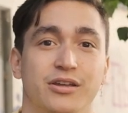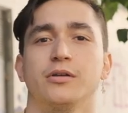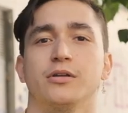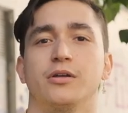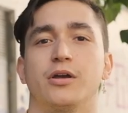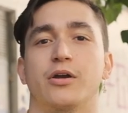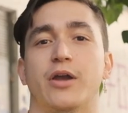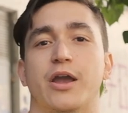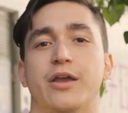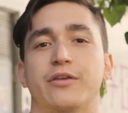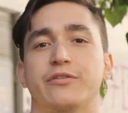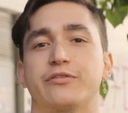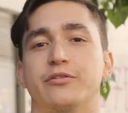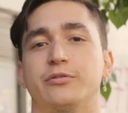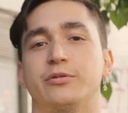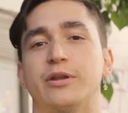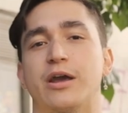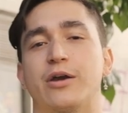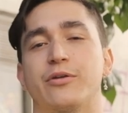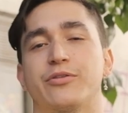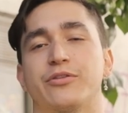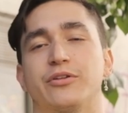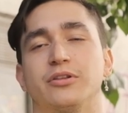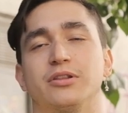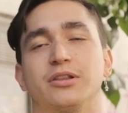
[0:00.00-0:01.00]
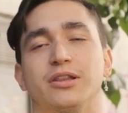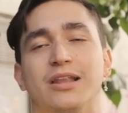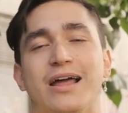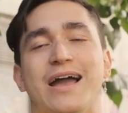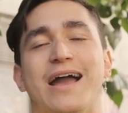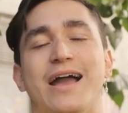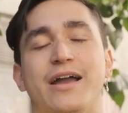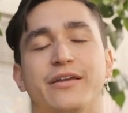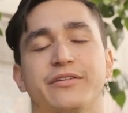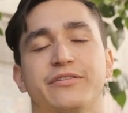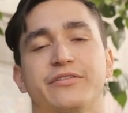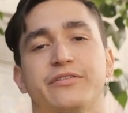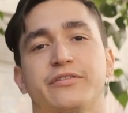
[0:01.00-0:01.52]
Okay, so now the
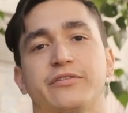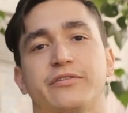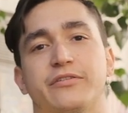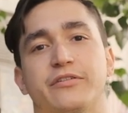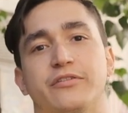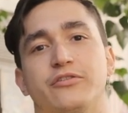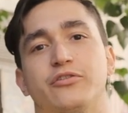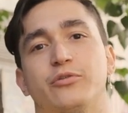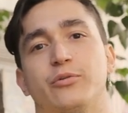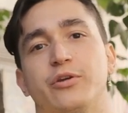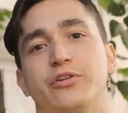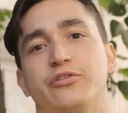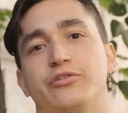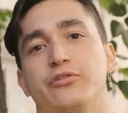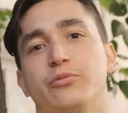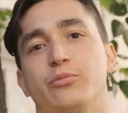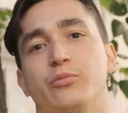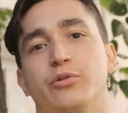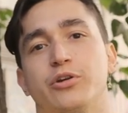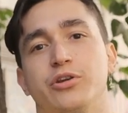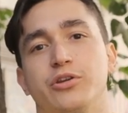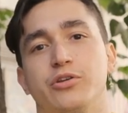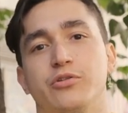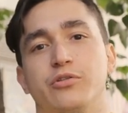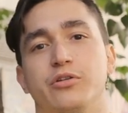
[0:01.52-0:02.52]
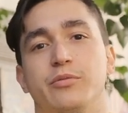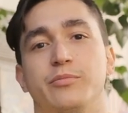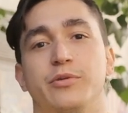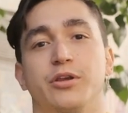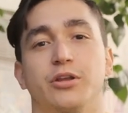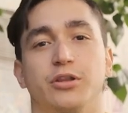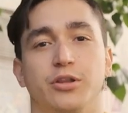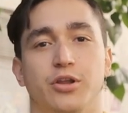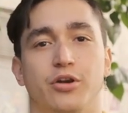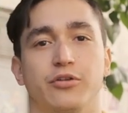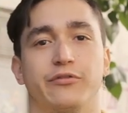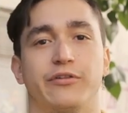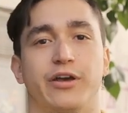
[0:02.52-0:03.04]
last situation where you can be a
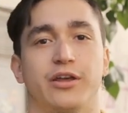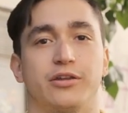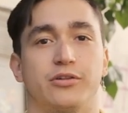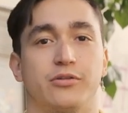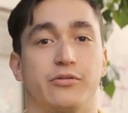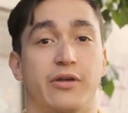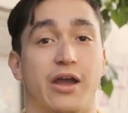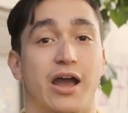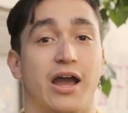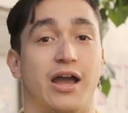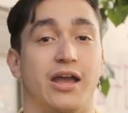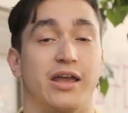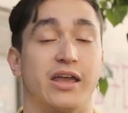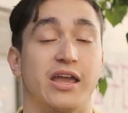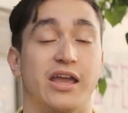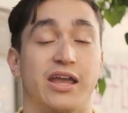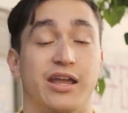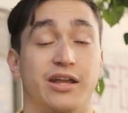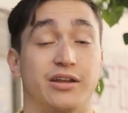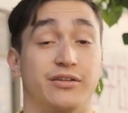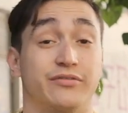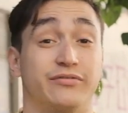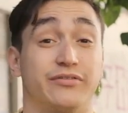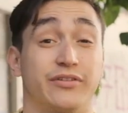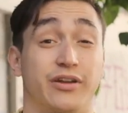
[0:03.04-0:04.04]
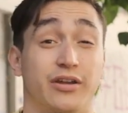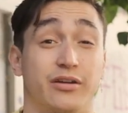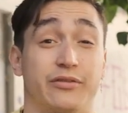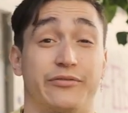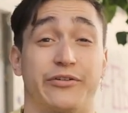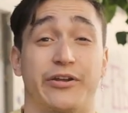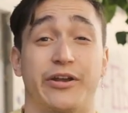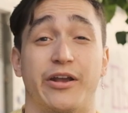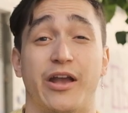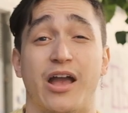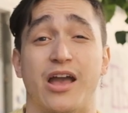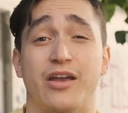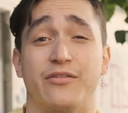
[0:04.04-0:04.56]
low value guy and get a very,
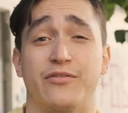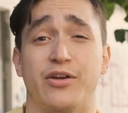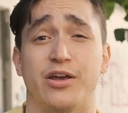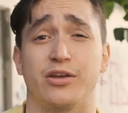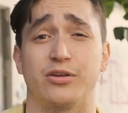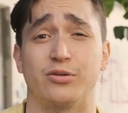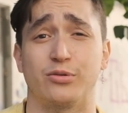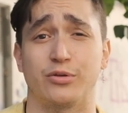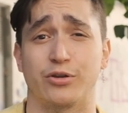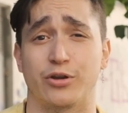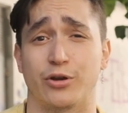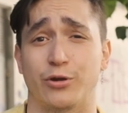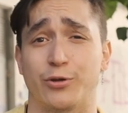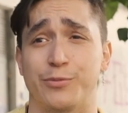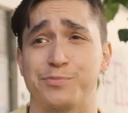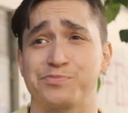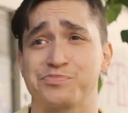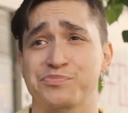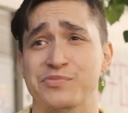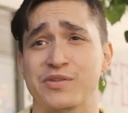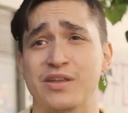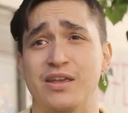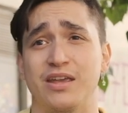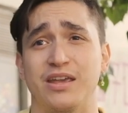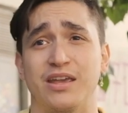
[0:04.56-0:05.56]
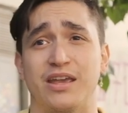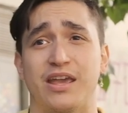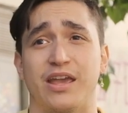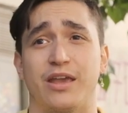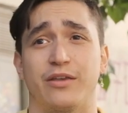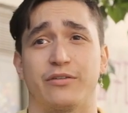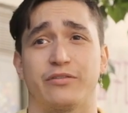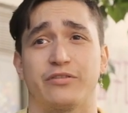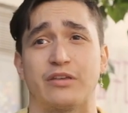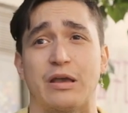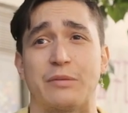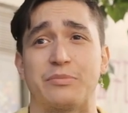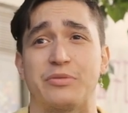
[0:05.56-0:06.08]
very high value girl
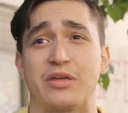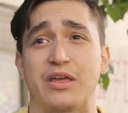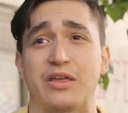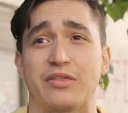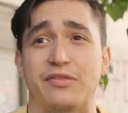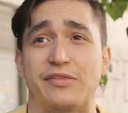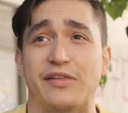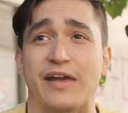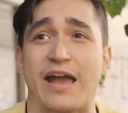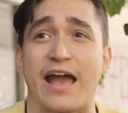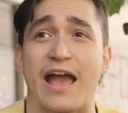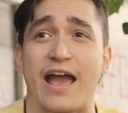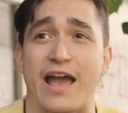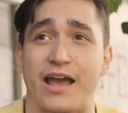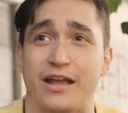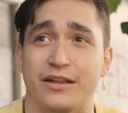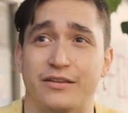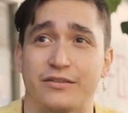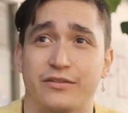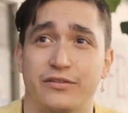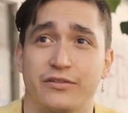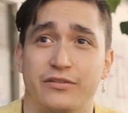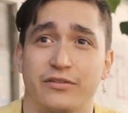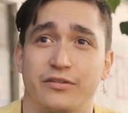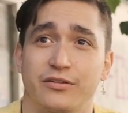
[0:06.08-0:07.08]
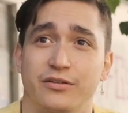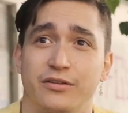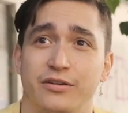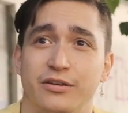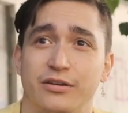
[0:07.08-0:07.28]
is something that